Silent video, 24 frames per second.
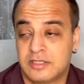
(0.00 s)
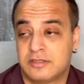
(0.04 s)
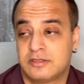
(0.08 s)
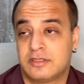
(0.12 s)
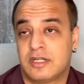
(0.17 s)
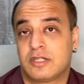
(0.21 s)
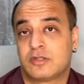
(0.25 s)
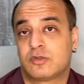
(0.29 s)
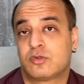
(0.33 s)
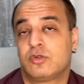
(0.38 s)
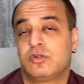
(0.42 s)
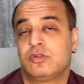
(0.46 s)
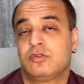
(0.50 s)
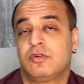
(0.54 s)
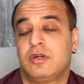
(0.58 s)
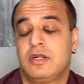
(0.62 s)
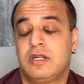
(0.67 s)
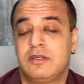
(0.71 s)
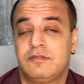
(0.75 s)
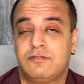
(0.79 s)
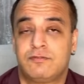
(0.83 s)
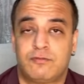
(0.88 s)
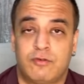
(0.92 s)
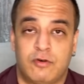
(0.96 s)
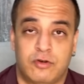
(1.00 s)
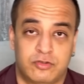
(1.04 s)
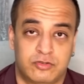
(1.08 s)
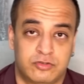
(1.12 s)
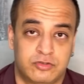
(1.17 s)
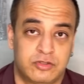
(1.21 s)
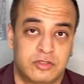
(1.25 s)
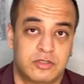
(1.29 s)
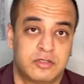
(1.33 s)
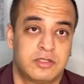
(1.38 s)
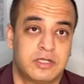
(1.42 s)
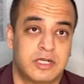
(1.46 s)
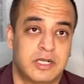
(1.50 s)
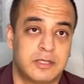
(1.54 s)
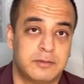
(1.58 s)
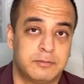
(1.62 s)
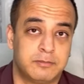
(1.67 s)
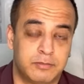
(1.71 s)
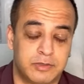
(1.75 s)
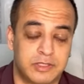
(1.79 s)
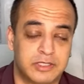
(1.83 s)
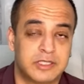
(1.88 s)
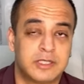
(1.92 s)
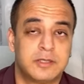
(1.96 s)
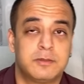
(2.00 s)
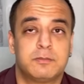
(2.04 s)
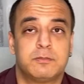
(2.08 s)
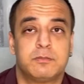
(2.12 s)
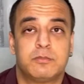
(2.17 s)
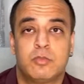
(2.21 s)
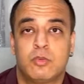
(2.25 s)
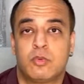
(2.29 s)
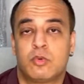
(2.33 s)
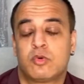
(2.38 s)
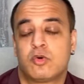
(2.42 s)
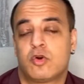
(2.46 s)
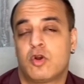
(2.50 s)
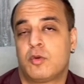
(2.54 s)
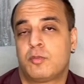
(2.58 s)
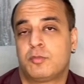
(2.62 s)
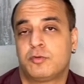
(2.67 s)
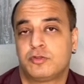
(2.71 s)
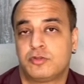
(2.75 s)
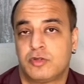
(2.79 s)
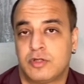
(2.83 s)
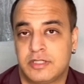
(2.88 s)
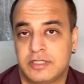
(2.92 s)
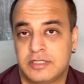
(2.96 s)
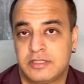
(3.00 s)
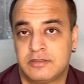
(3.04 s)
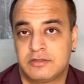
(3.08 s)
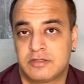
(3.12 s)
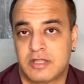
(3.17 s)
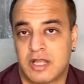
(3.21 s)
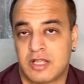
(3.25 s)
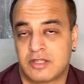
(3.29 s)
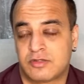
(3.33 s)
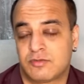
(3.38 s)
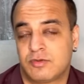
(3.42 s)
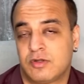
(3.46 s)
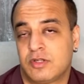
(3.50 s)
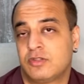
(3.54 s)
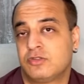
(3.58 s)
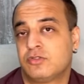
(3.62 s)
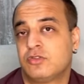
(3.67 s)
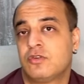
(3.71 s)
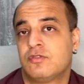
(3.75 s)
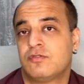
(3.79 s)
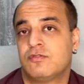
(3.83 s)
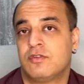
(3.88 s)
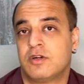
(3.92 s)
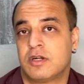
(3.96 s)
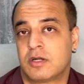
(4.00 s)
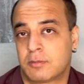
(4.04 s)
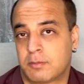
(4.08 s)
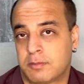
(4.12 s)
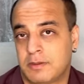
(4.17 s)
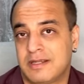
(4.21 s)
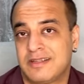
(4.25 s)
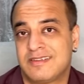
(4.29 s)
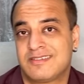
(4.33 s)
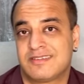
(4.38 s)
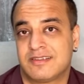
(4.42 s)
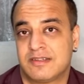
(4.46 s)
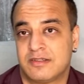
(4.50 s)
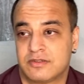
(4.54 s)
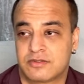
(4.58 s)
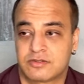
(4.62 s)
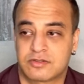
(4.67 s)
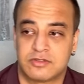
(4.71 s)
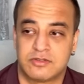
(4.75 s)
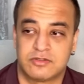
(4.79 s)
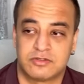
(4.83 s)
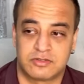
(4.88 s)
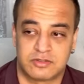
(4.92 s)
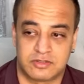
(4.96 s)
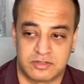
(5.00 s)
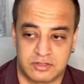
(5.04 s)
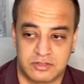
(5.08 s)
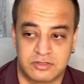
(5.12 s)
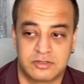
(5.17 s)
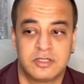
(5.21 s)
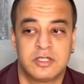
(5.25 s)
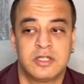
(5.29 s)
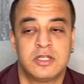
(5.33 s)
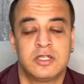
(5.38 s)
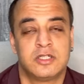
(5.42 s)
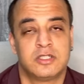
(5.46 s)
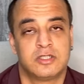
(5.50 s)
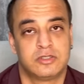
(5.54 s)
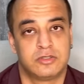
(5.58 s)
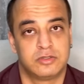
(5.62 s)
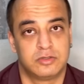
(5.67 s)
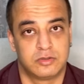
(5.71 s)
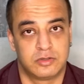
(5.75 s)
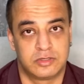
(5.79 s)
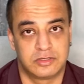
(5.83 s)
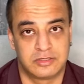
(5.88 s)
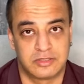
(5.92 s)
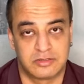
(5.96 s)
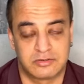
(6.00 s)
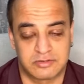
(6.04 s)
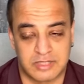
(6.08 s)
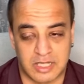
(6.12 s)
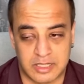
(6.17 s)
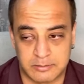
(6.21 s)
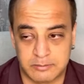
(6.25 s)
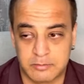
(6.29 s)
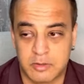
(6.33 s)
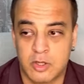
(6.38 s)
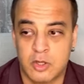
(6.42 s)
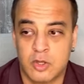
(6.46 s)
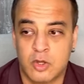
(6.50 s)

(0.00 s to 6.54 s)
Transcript: that could really foster and bring in more opportunities as far as your workplace is concerned during this time